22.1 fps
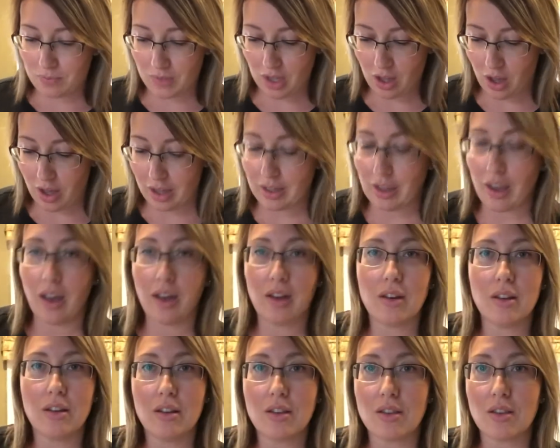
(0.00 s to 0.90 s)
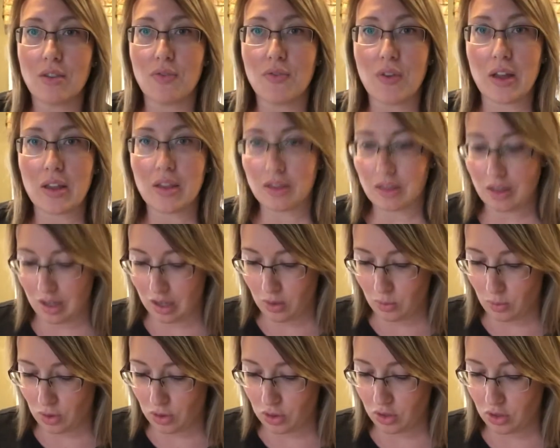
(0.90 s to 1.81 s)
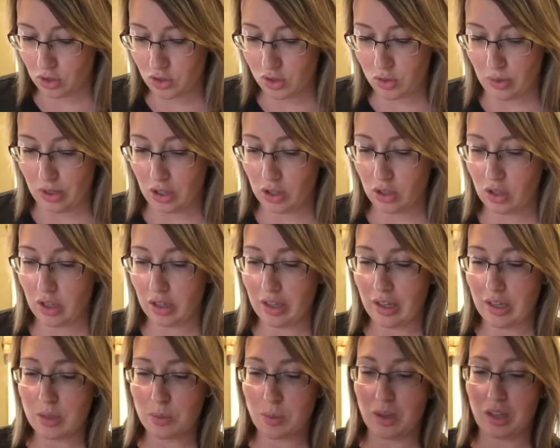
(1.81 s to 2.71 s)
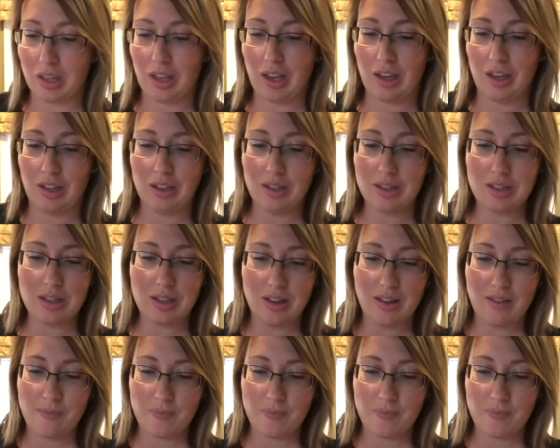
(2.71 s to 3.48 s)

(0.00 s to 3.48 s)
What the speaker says: Again, the fun thing with doing cookies with kids